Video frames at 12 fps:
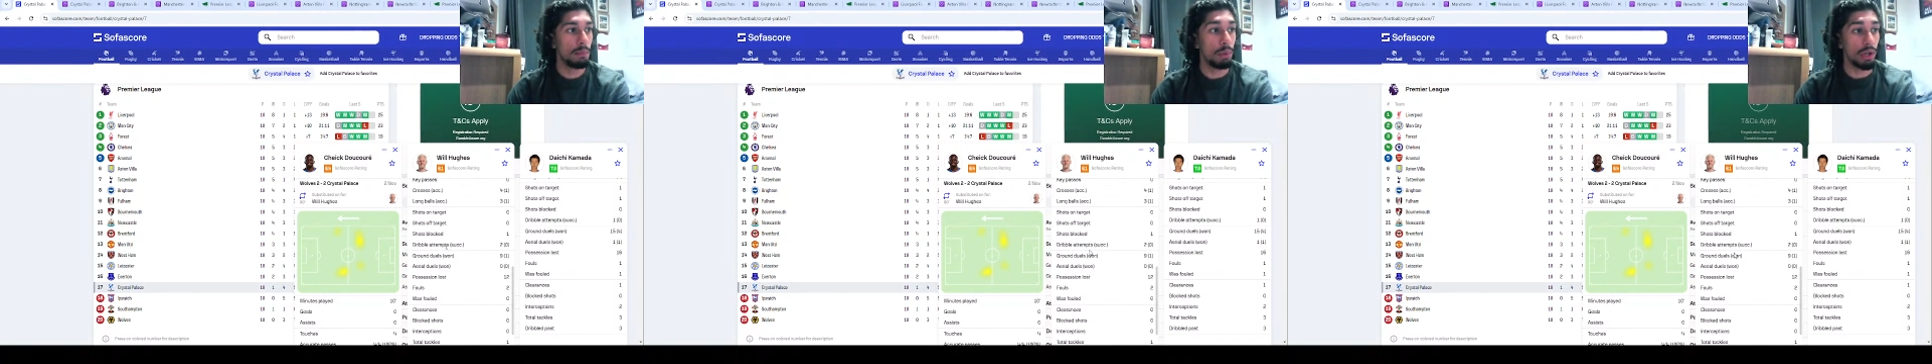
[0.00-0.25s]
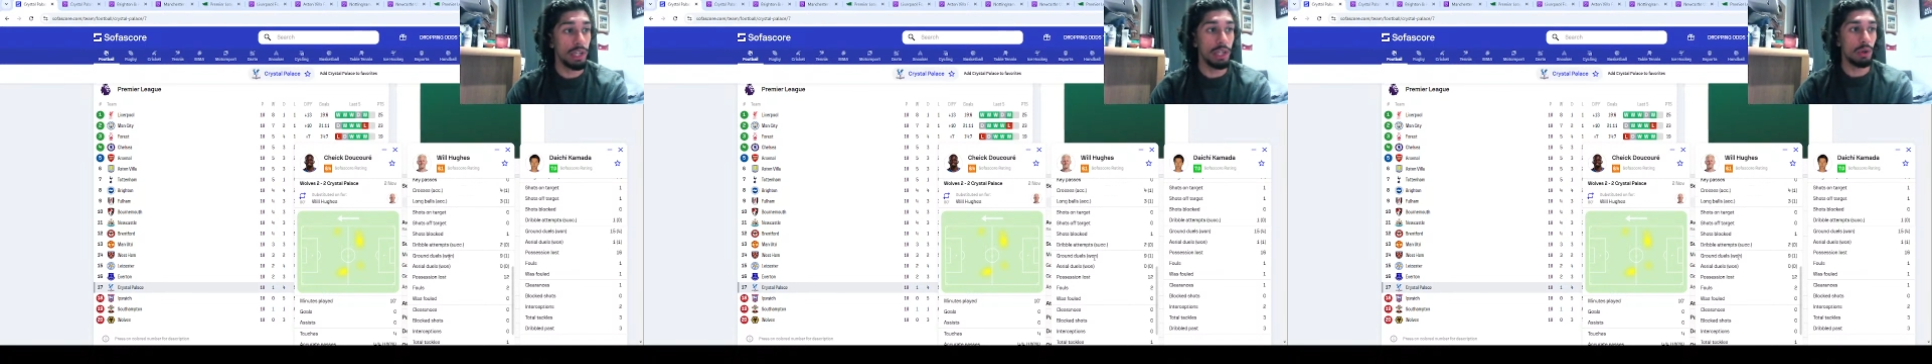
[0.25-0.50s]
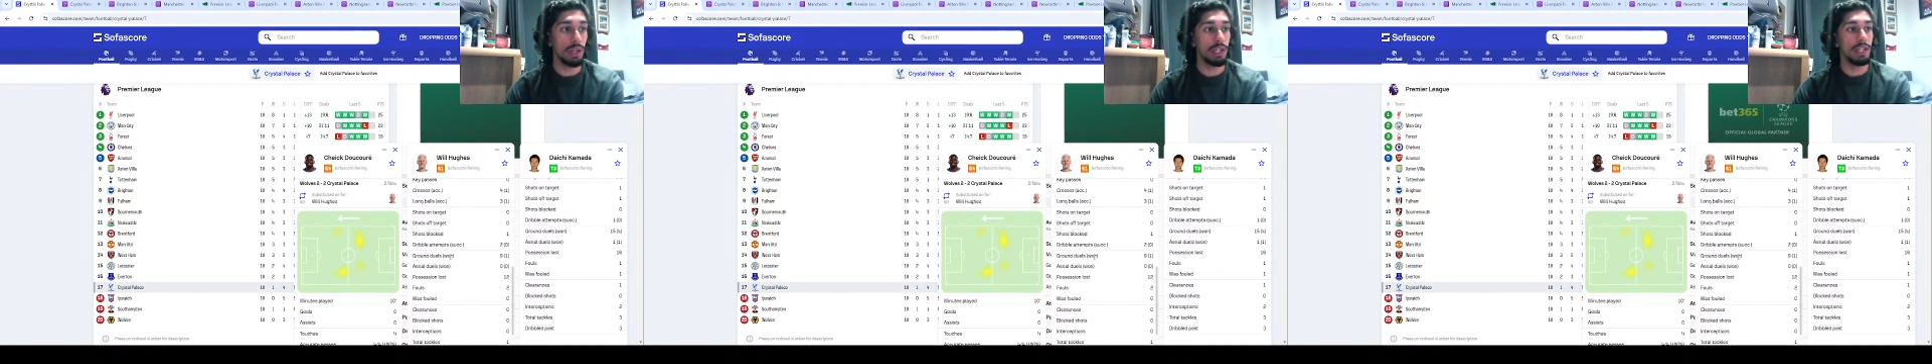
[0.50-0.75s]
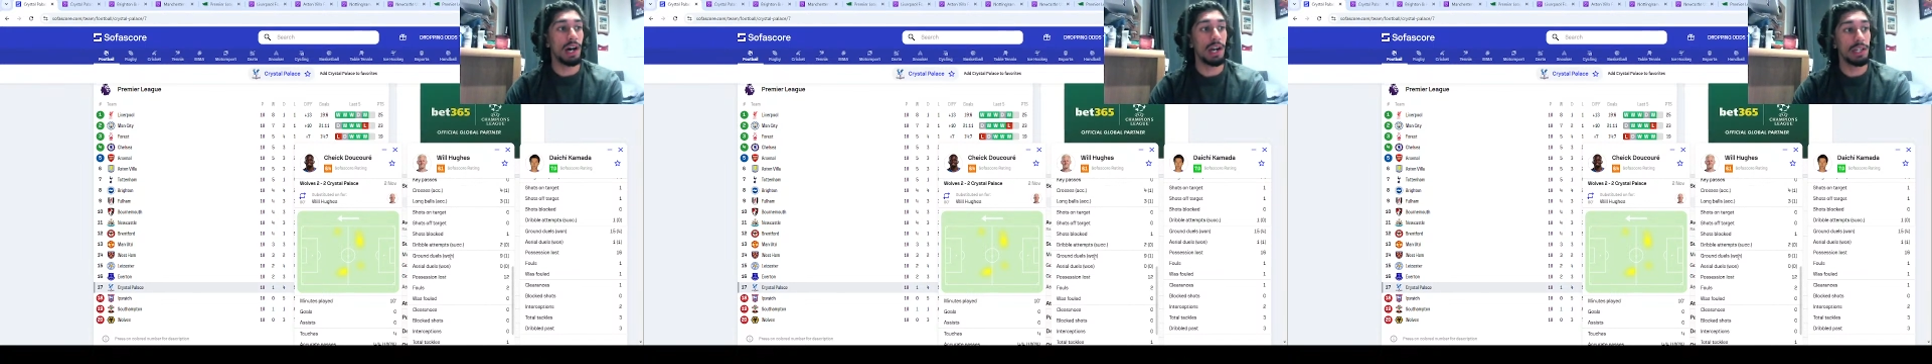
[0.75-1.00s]
but he got
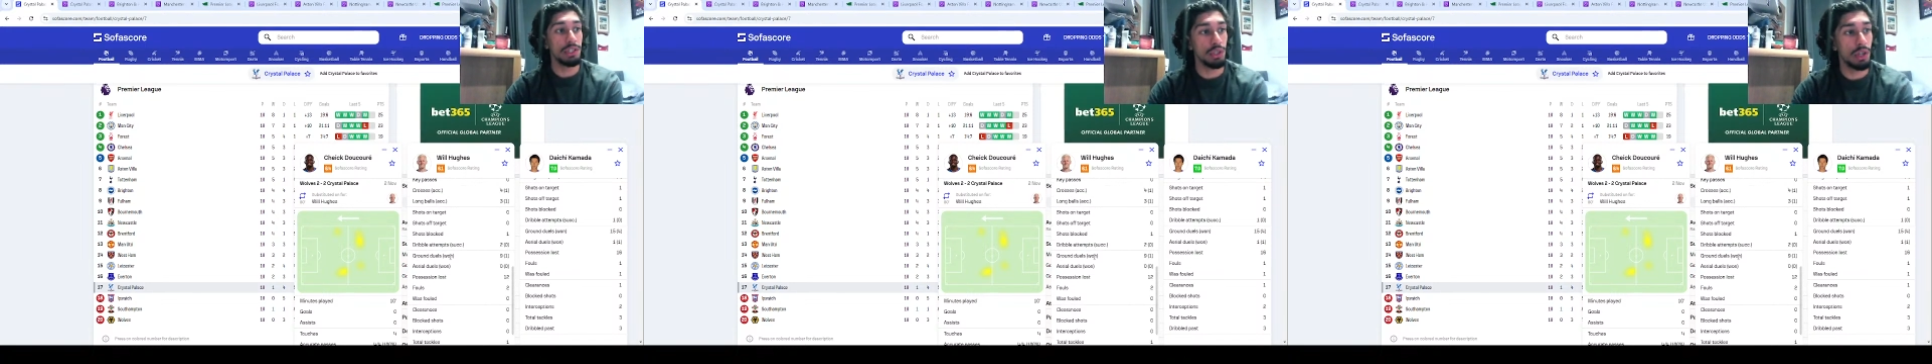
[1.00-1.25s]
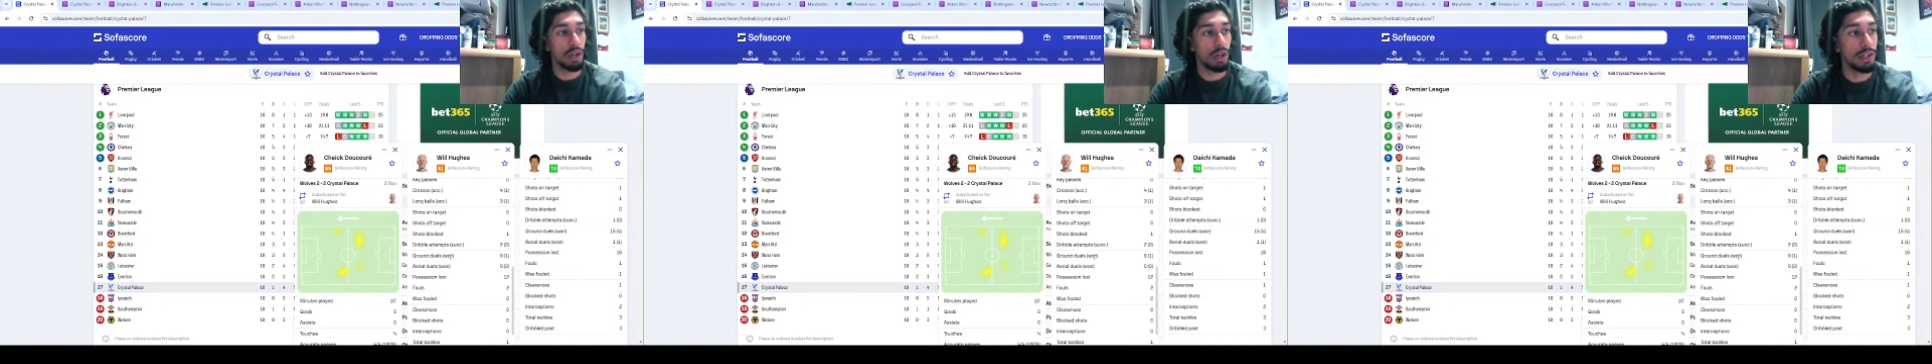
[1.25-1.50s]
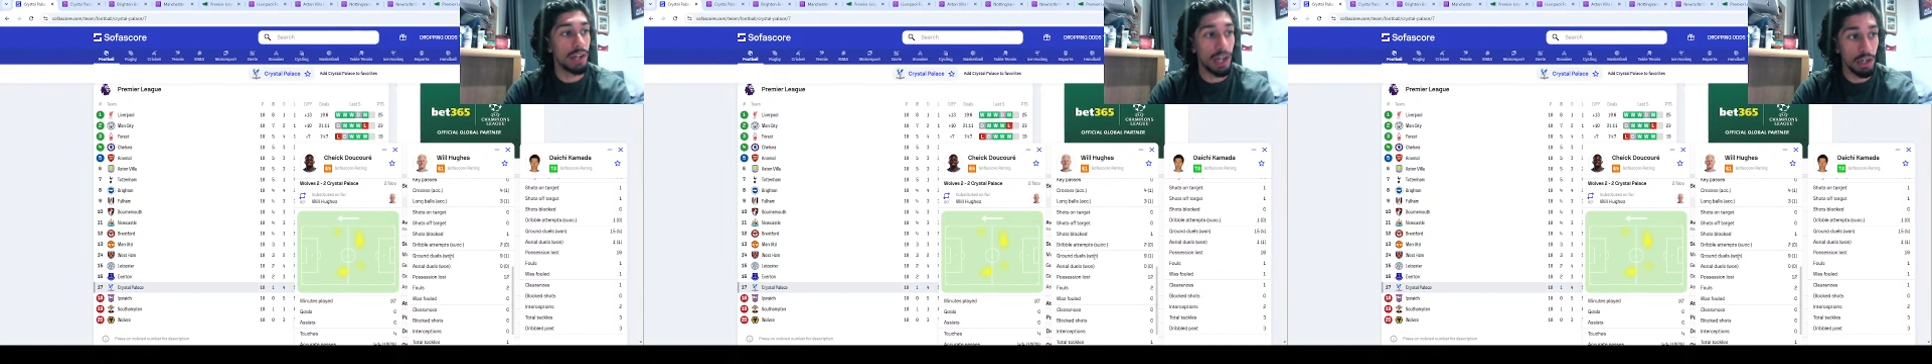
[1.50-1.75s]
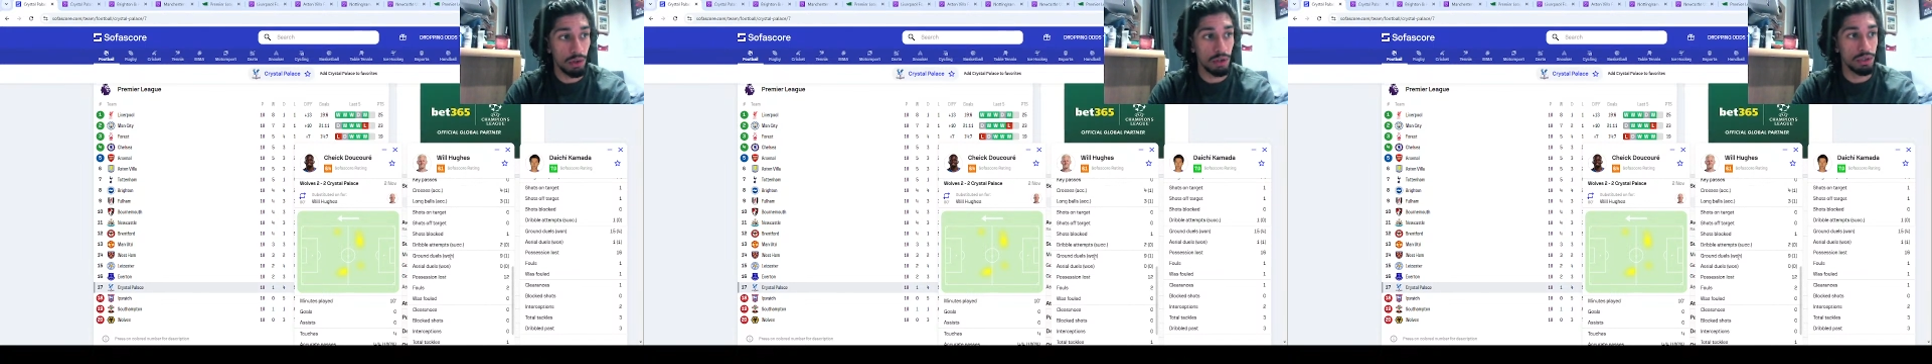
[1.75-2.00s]
in
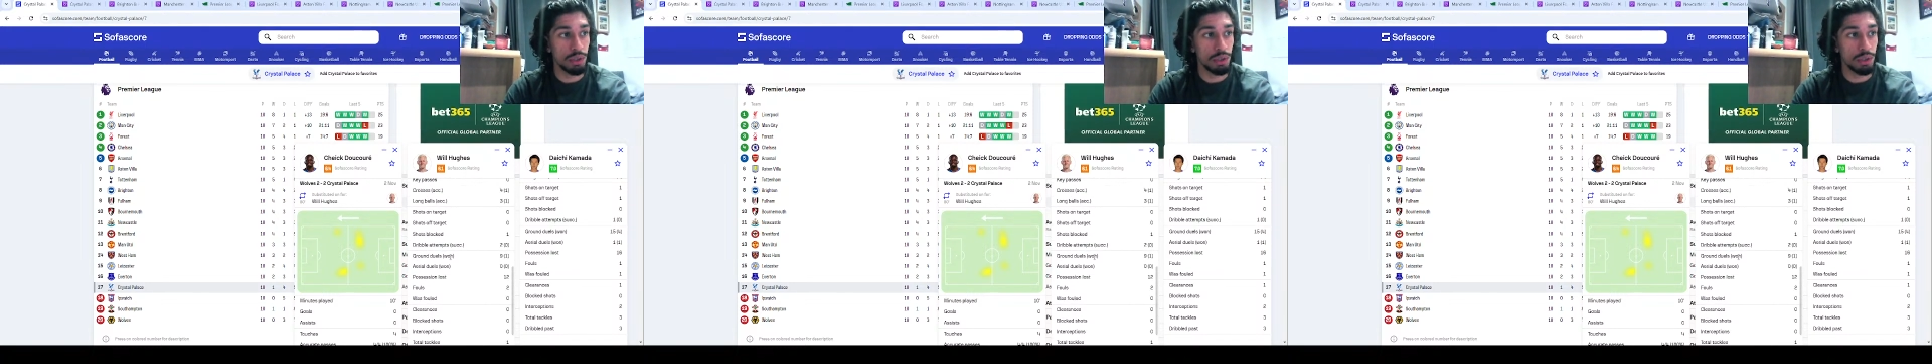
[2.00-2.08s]
9 ground